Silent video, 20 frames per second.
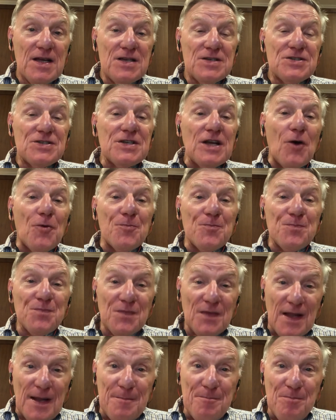So
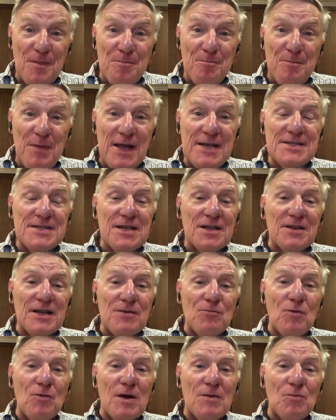
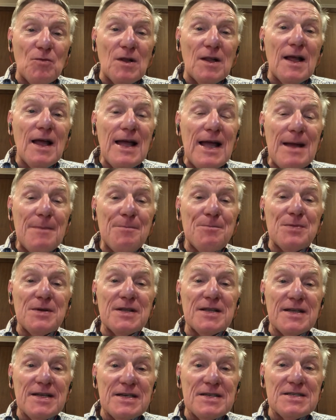basically, what will
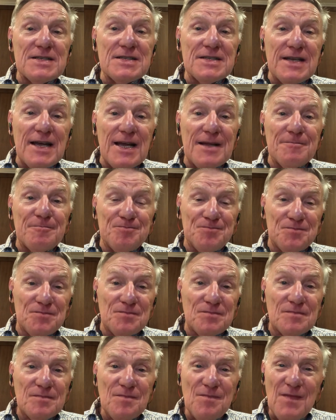happen is that
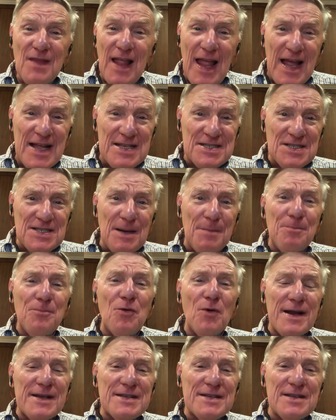at some
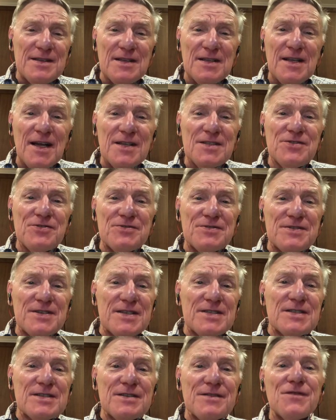point in the not too
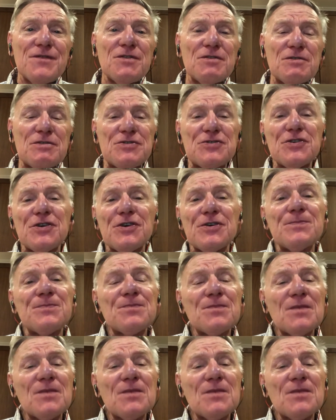distant future,